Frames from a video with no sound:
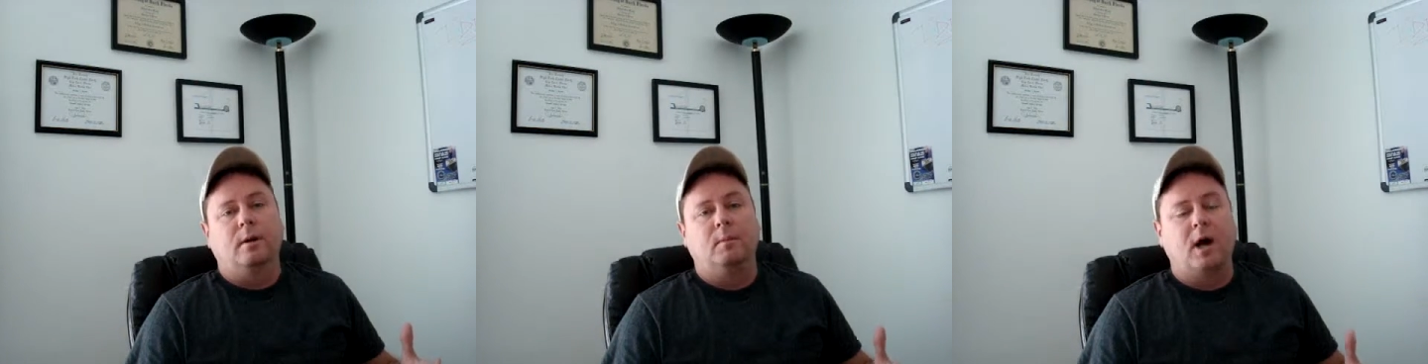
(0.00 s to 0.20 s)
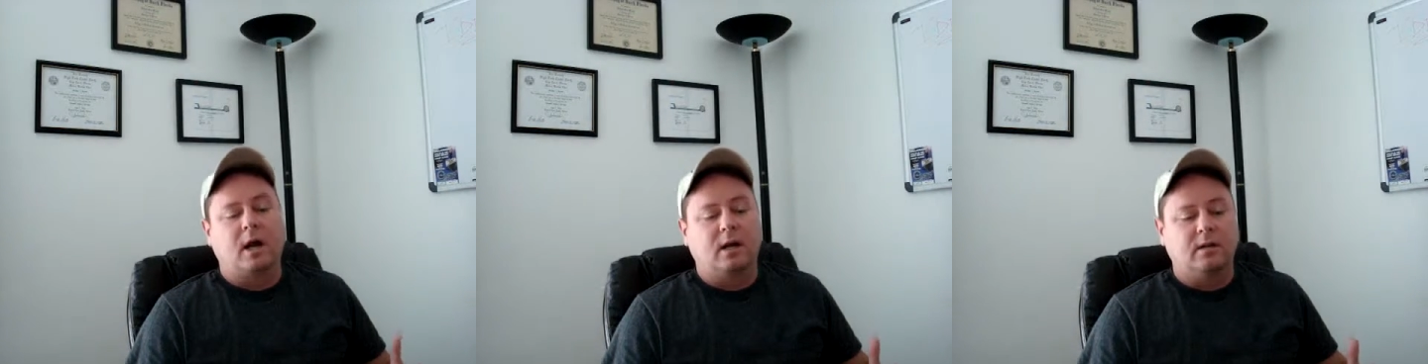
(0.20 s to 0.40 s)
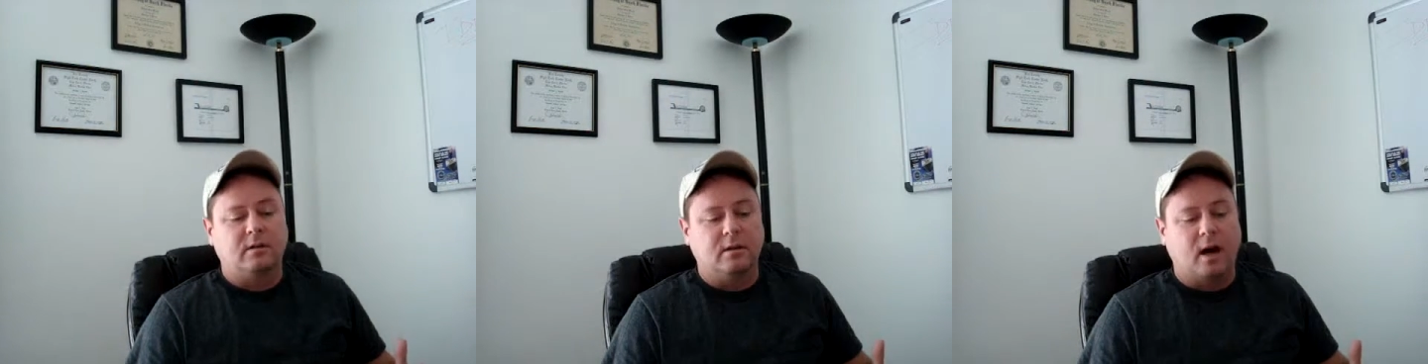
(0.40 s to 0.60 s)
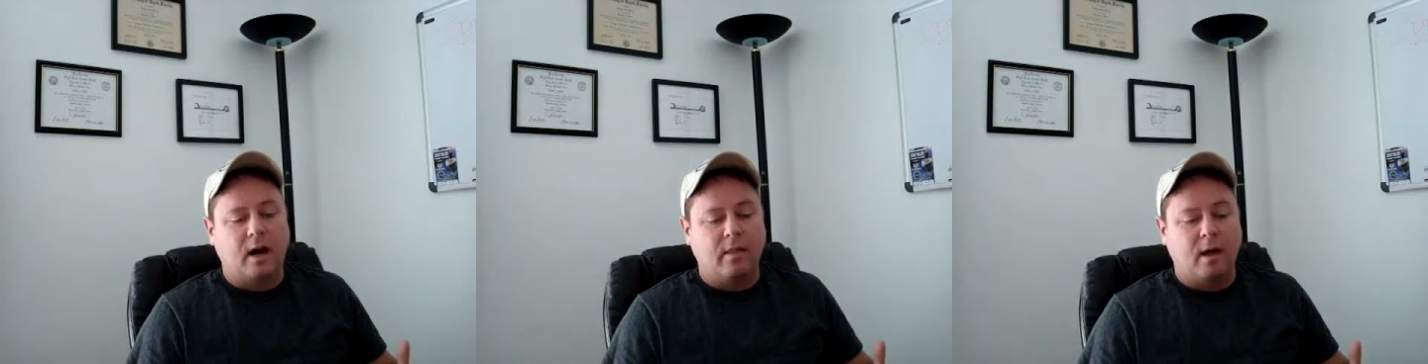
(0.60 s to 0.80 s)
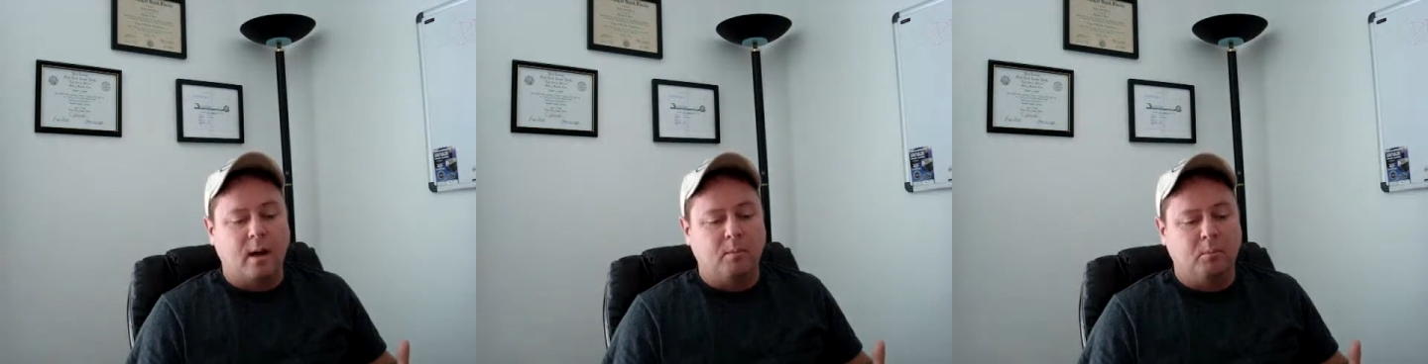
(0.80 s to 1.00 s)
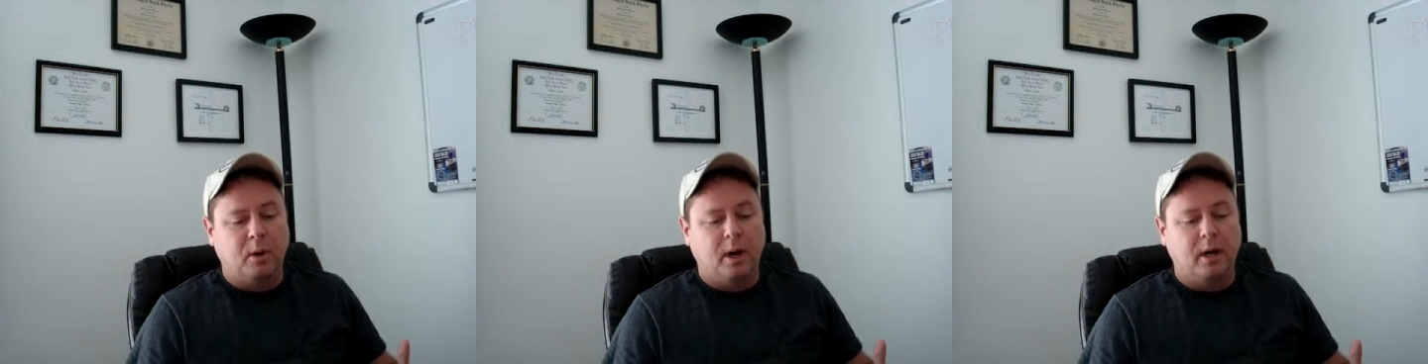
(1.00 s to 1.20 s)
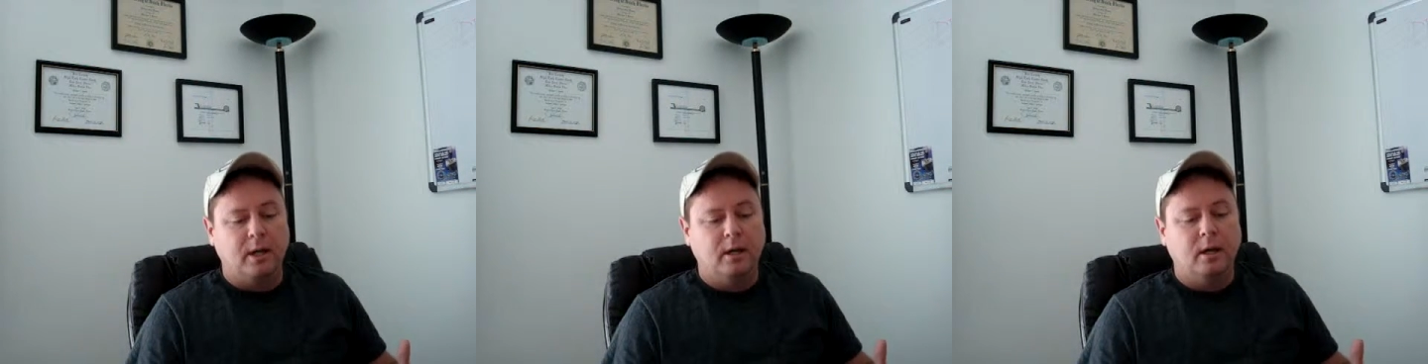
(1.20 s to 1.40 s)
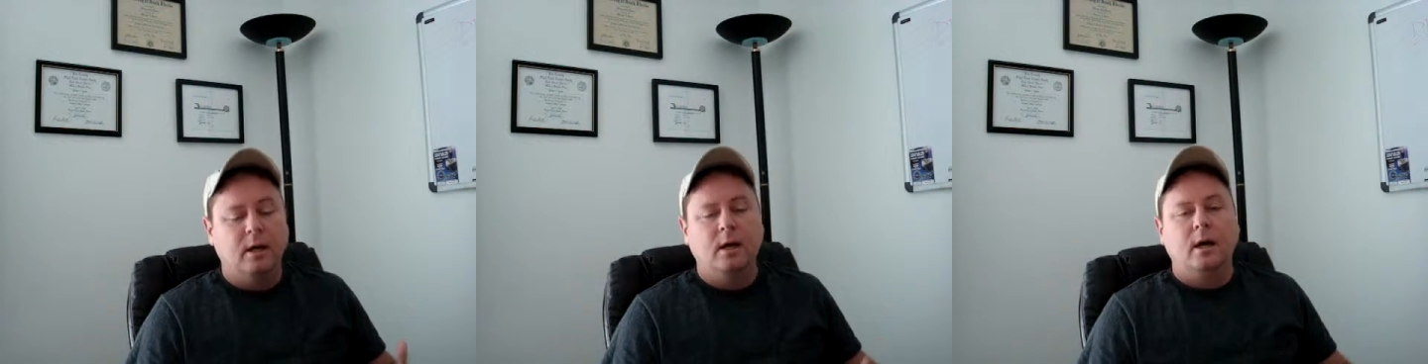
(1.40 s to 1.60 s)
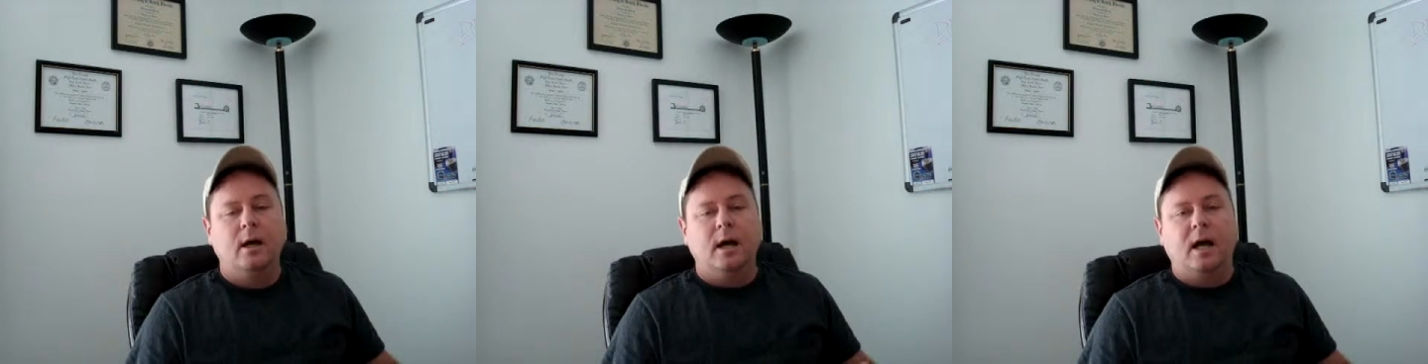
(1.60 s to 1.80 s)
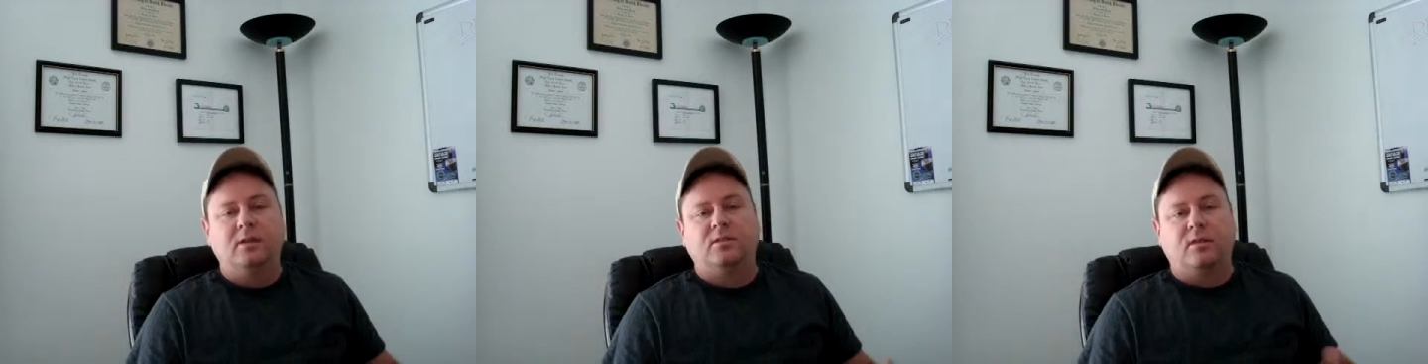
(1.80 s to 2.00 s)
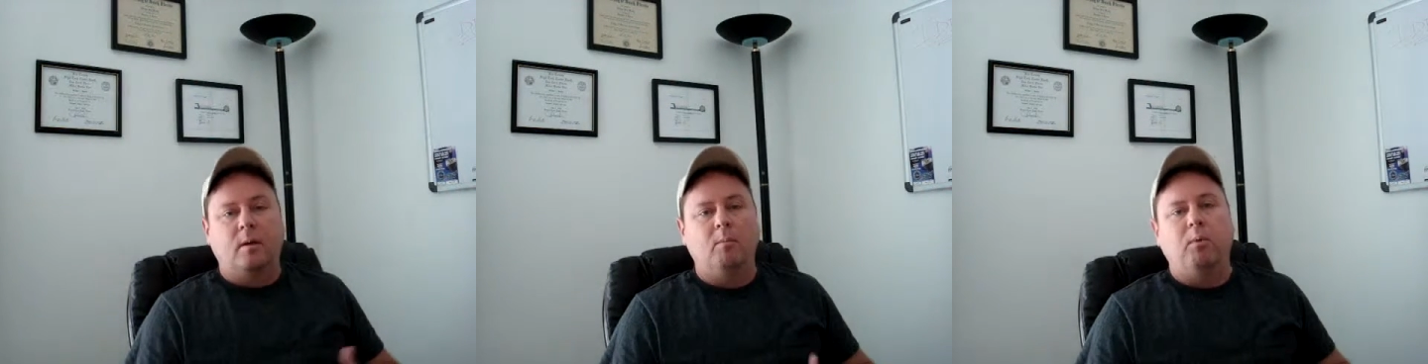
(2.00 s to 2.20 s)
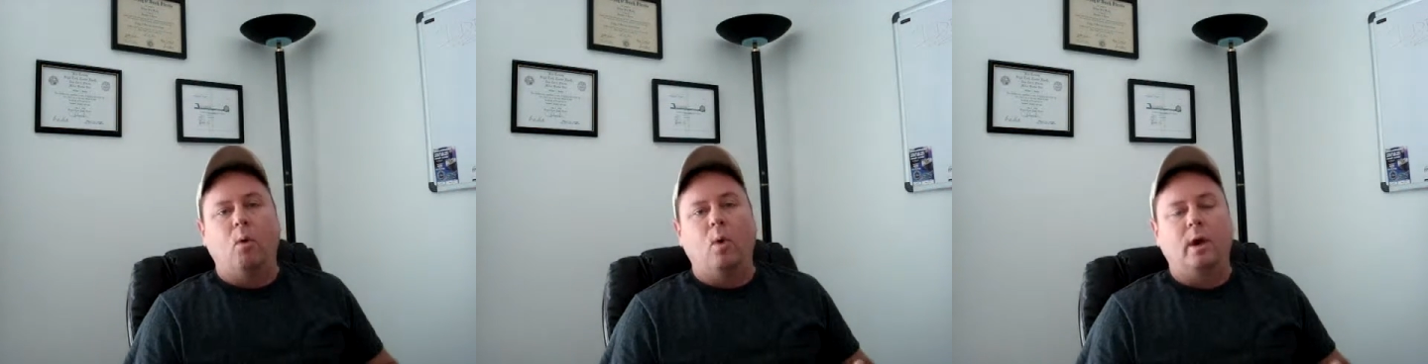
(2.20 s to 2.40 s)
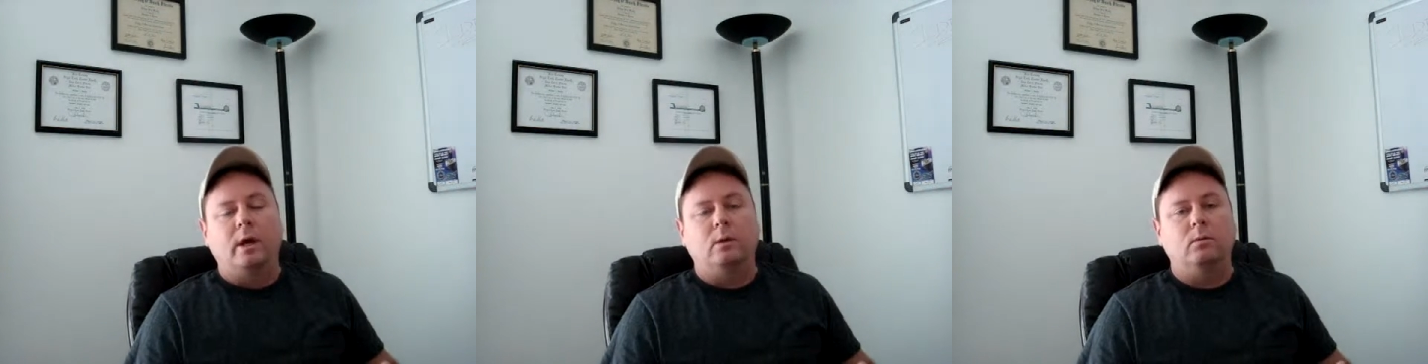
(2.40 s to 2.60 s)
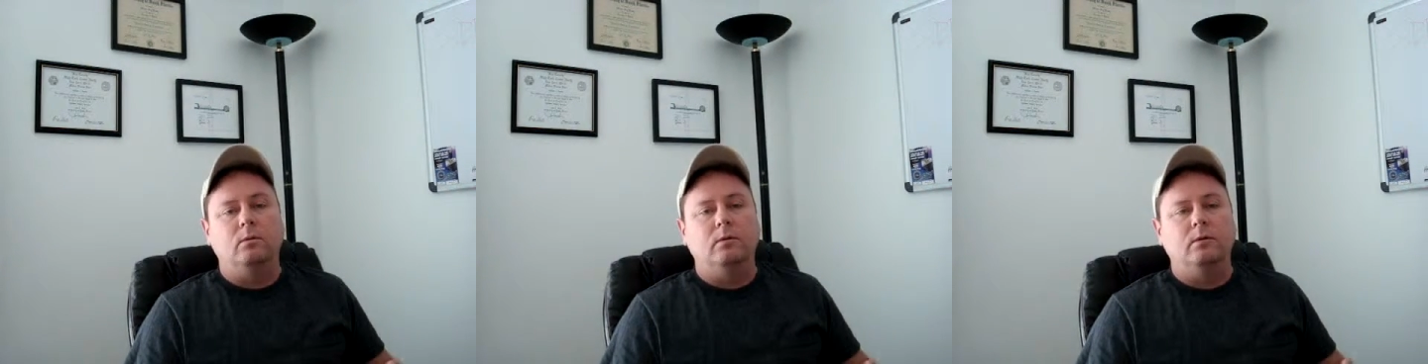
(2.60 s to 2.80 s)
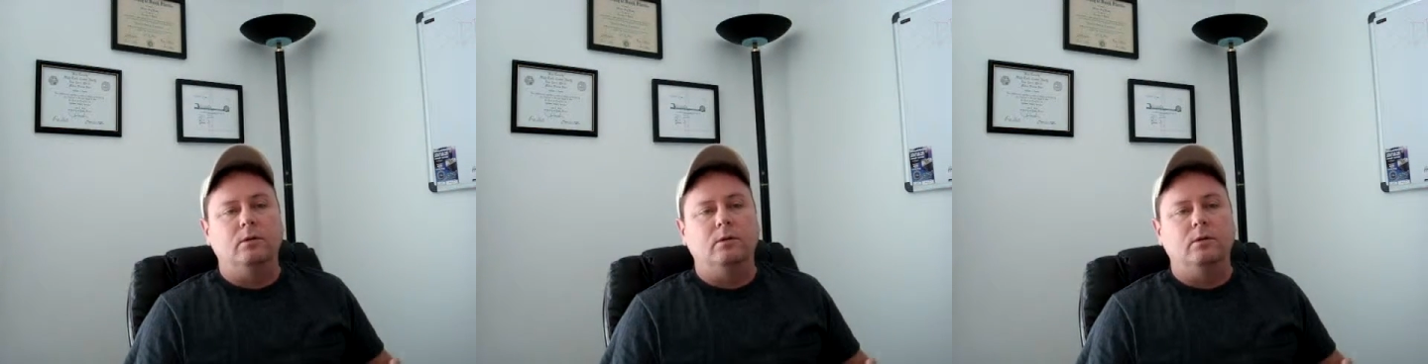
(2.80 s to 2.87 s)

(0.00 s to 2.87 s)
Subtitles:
I'm not going to deny that, but at some point,